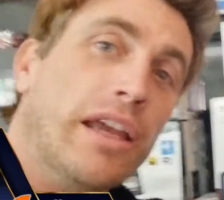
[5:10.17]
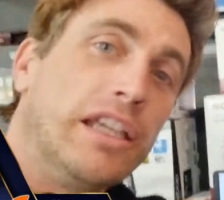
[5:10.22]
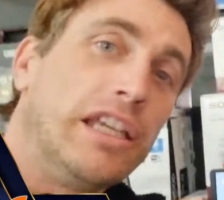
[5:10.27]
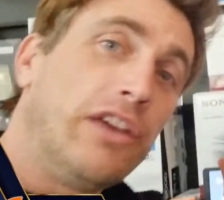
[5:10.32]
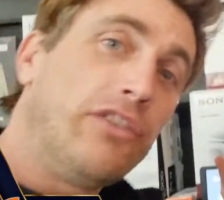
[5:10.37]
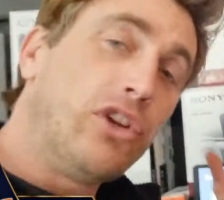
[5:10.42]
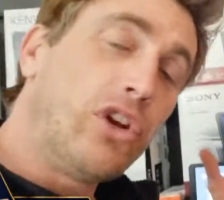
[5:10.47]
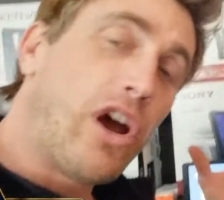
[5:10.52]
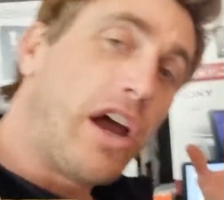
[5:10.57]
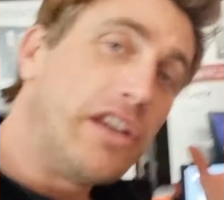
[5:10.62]

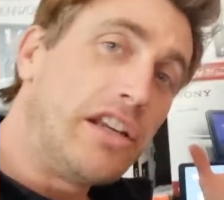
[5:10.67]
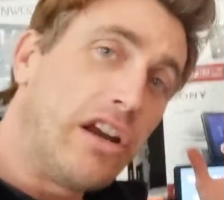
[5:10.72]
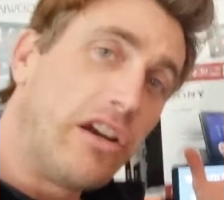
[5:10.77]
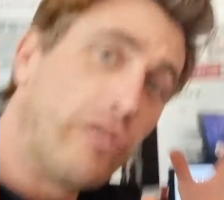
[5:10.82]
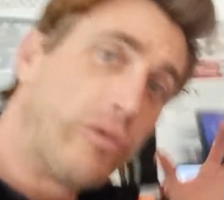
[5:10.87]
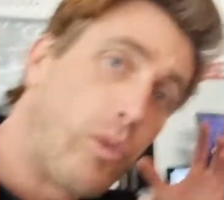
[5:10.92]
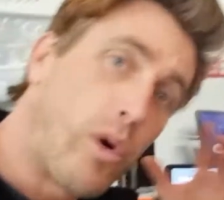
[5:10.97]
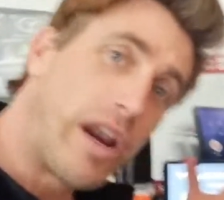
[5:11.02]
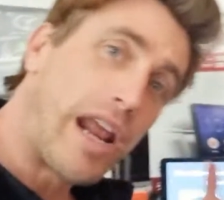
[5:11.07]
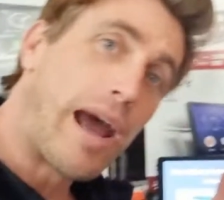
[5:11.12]
give you an idea
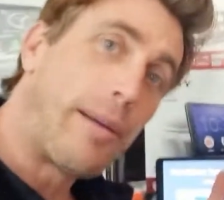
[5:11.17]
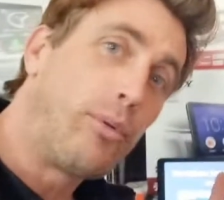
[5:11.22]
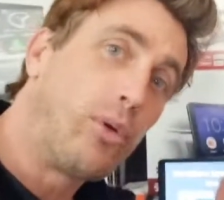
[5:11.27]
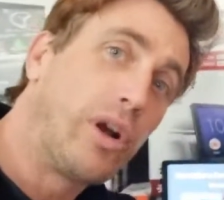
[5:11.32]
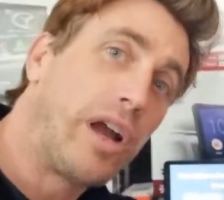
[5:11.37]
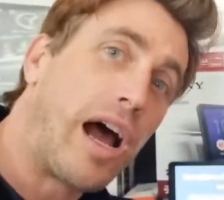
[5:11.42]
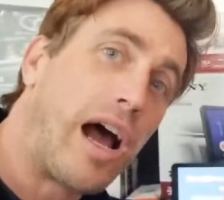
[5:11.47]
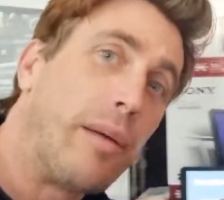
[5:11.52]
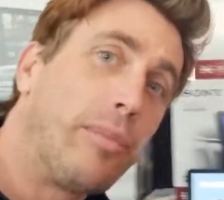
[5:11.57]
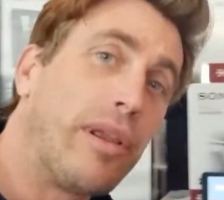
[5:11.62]
of what Apple
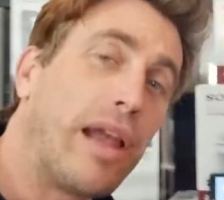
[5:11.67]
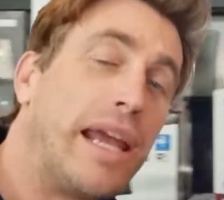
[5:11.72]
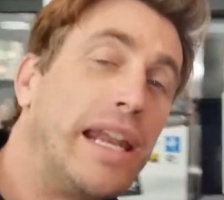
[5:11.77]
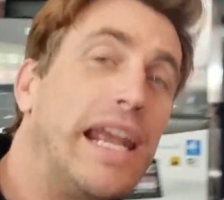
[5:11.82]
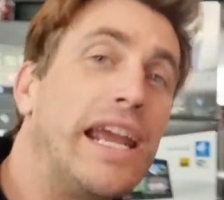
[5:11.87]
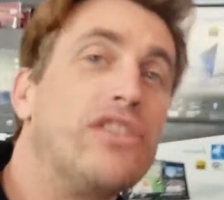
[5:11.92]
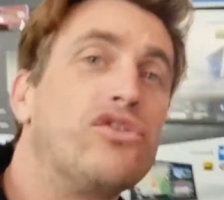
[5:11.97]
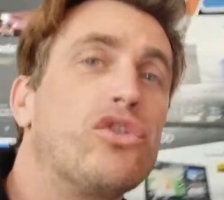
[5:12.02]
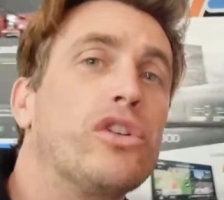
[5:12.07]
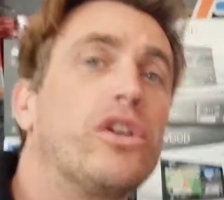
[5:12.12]
CarPlay and
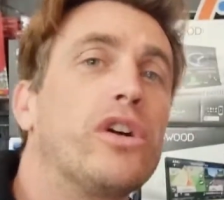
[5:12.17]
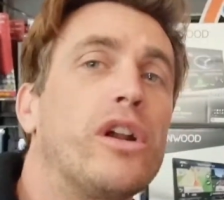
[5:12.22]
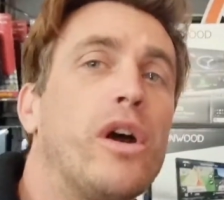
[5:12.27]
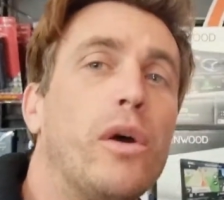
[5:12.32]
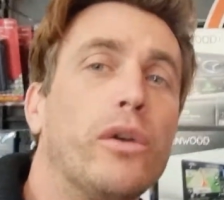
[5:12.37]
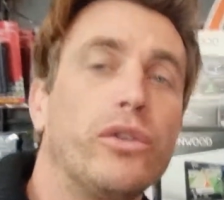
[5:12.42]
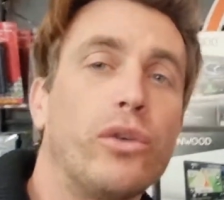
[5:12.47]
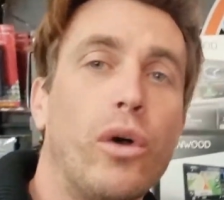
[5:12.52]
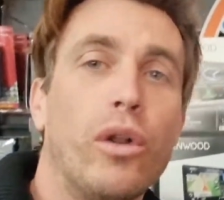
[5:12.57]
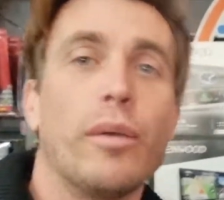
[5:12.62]
Android Auto
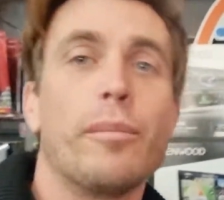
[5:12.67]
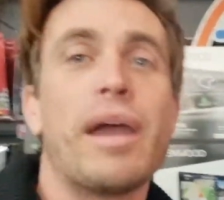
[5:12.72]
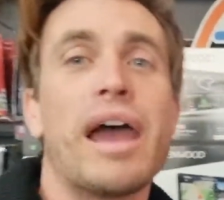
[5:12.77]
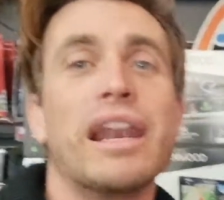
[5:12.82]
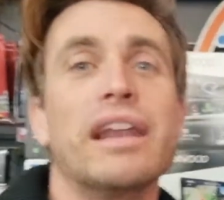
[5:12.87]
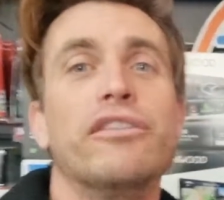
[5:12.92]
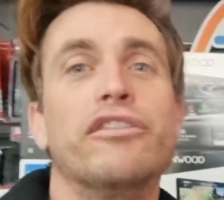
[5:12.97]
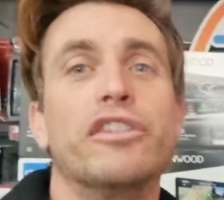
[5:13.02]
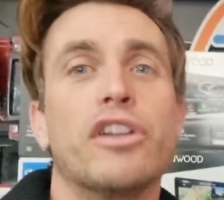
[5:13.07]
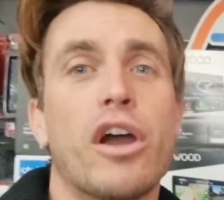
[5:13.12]
is all
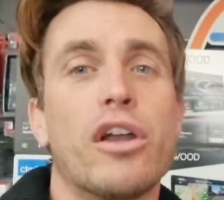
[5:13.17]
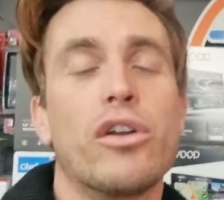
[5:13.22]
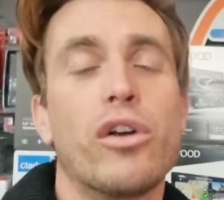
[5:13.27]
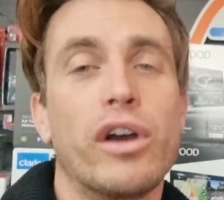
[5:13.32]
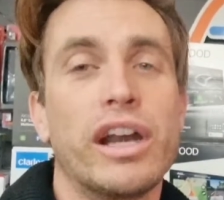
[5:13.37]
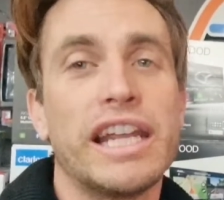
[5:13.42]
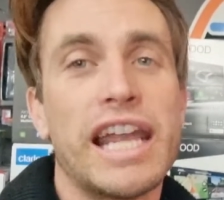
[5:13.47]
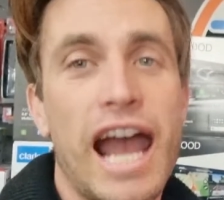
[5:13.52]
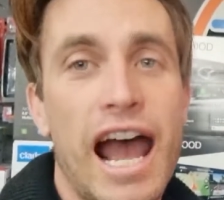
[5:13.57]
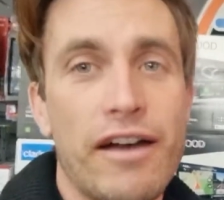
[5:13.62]
about if you don't
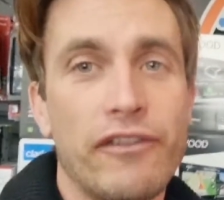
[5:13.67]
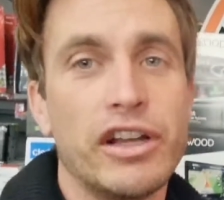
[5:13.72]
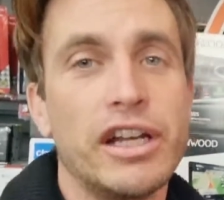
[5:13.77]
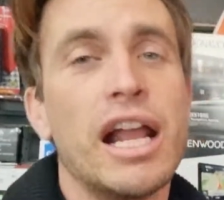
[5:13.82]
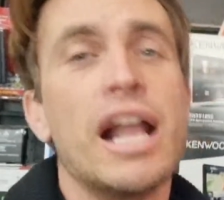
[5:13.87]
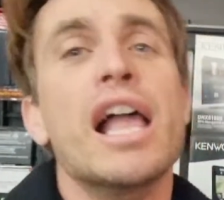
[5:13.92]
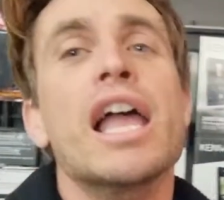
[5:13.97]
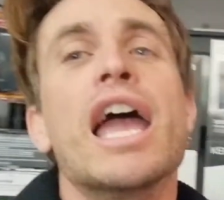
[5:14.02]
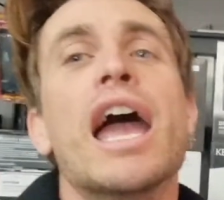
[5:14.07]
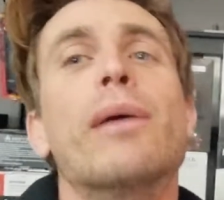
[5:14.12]
already have it.
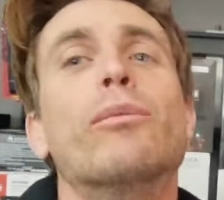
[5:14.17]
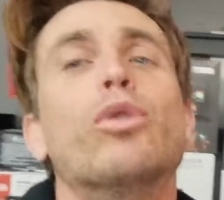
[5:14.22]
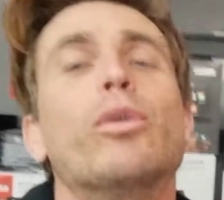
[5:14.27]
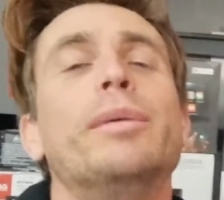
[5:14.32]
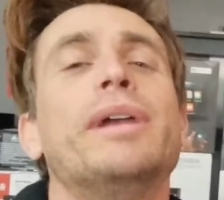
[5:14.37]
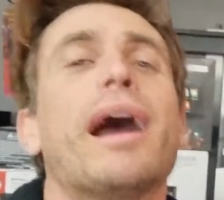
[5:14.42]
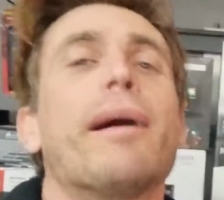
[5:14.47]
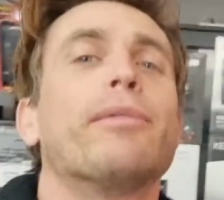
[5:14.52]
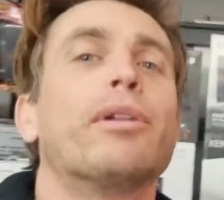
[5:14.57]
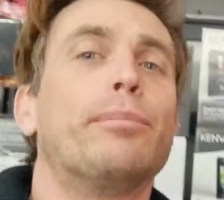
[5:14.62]
And we'll
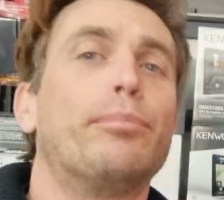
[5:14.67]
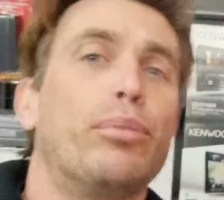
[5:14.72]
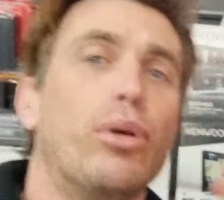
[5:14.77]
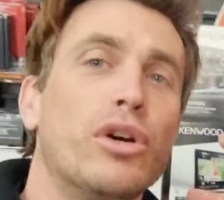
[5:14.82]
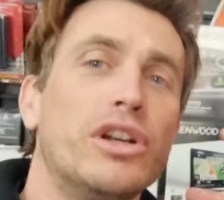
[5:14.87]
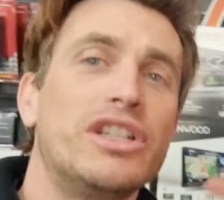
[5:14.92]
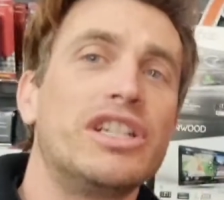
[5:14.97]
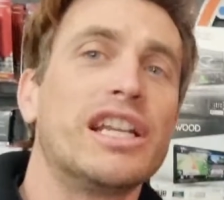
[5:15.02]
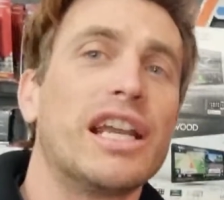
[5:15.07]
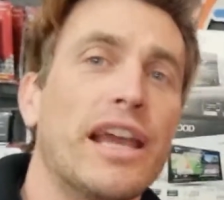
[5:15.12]
be able to
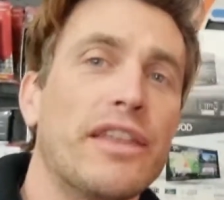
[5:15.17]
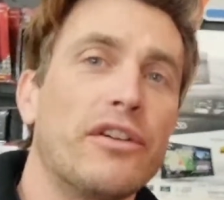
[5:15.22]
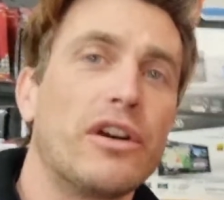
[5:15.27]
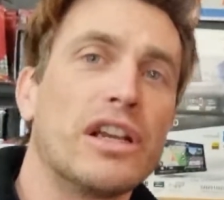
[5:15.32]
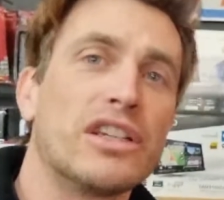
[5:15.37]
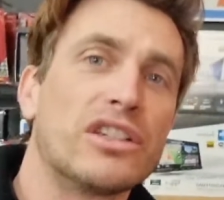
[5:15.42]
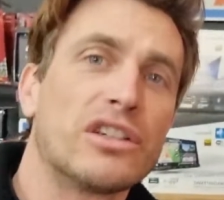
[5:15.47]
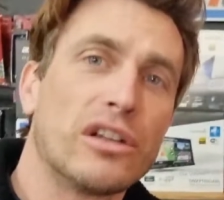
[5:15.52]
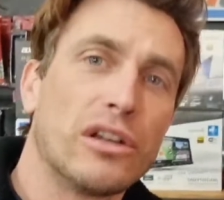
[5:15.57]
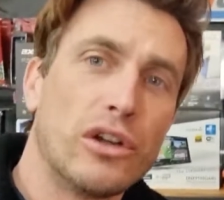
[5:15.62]
put together
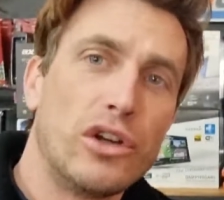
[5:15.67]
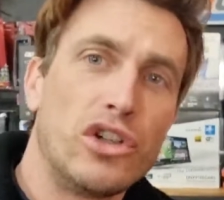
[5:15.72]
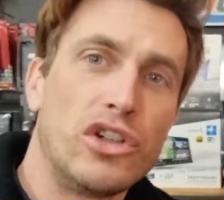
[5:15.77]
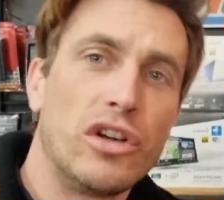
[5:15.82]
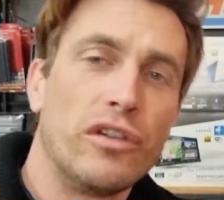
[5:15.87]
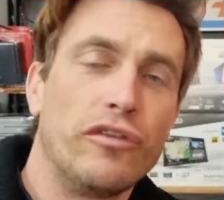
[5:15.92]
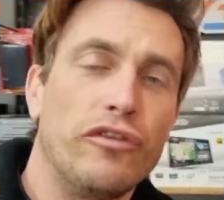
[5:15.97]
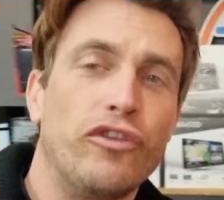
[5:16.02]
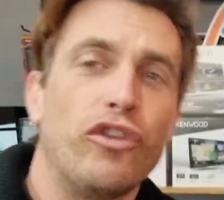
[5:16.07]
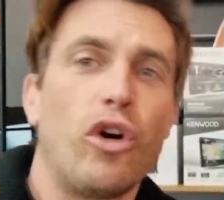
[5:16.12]
a
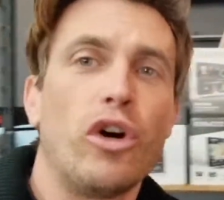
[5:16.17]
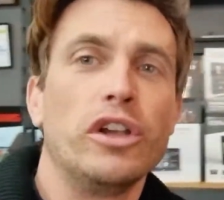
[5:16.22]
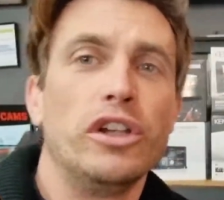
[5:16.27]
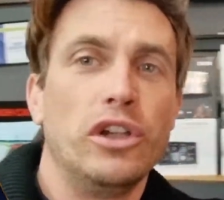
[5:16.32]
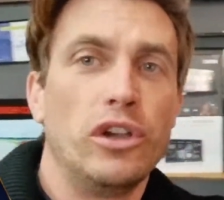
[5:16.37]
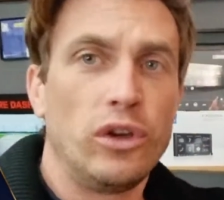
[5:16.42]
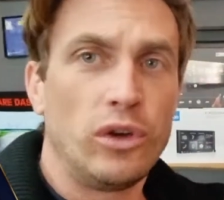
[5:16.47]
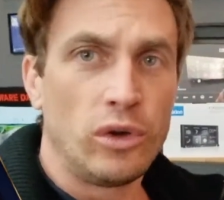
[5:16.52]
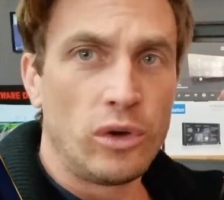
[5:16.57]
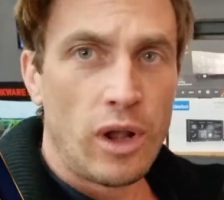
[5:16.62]
solution for
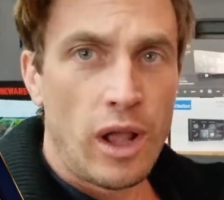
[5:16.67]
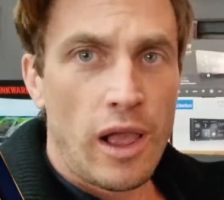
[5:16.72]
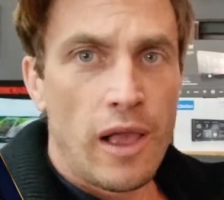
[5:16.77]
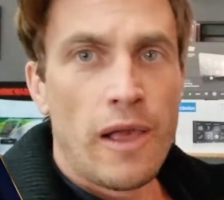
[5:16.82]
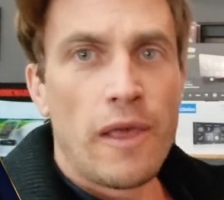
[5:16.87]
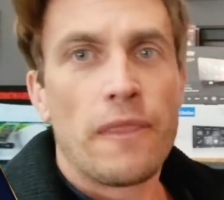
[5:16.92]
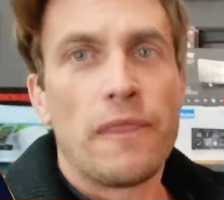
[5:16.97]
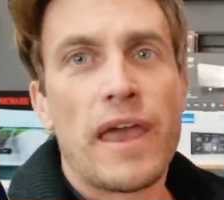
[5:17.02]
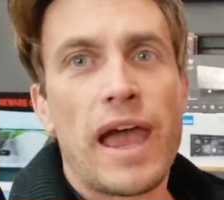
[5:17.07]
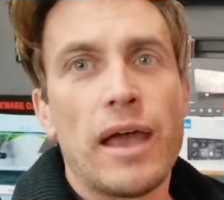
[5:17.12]
you
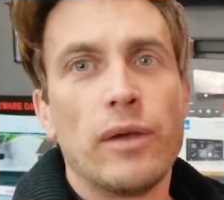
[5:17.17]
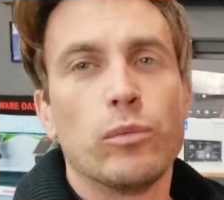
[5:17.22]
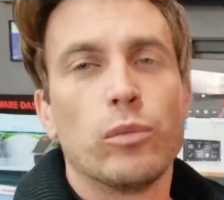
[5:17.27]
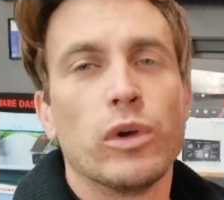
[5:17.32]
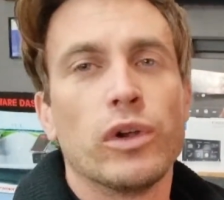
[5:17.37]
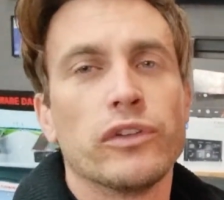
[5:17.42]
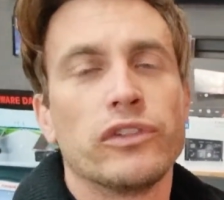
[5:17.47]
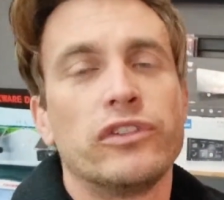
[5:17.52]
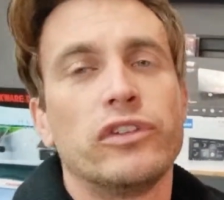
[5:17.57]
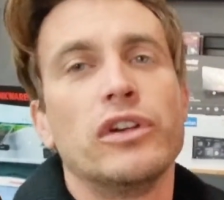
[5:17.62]
that
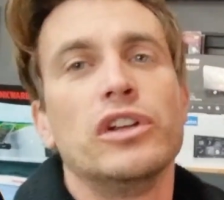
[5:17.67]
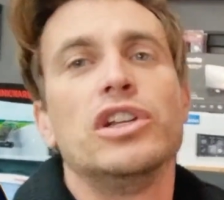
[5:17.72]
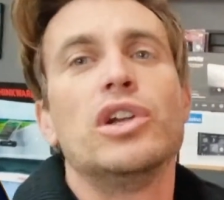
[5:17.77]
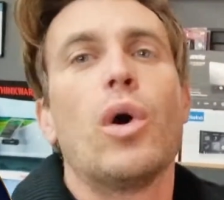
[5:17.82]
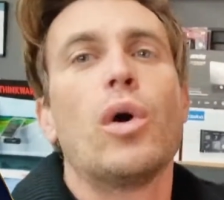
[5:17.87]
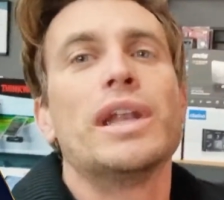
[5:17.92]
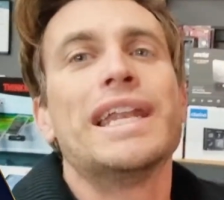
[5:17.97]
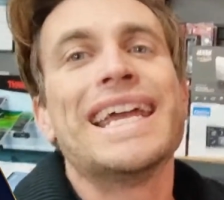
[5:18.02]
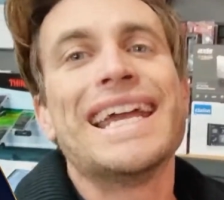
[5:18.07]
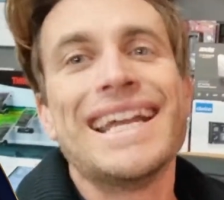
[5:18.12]
will suit
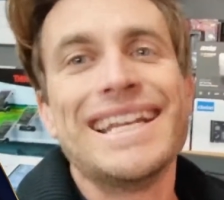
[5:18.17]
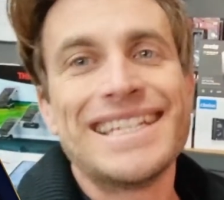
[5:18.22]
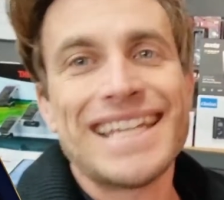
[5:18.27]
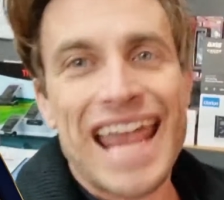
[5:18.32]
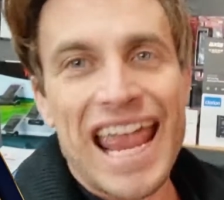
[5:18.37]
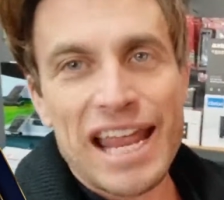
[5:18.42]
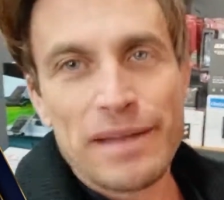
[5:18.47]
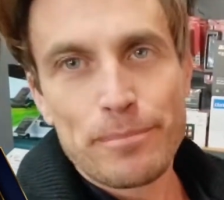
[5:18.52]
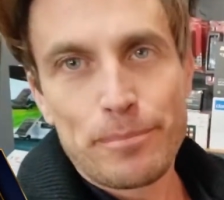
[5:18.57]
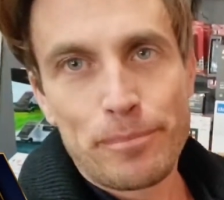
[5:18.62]
your needs
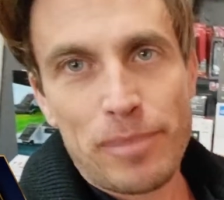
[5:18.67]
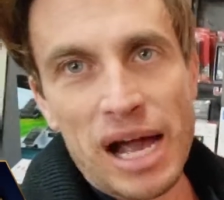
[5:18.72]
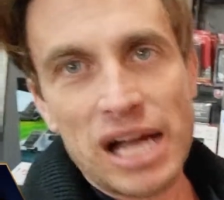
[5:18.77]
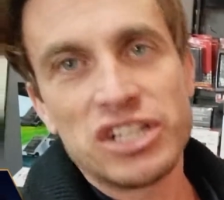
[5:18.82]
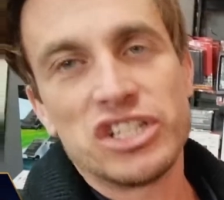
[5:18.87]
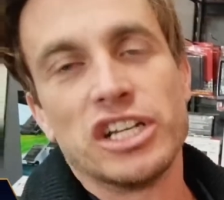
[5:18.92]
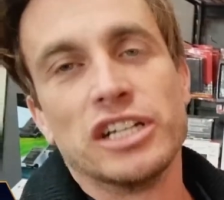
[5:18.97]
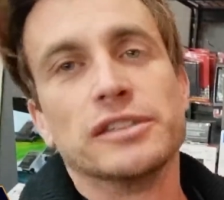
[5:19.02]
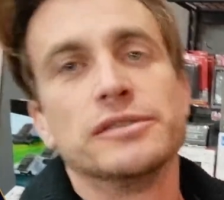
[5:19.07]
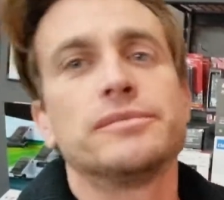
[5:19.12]
and
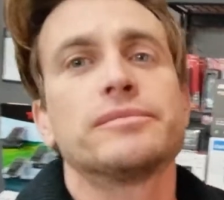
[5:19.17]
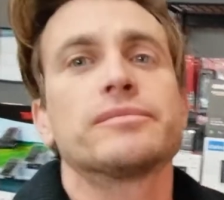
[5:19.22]
budget.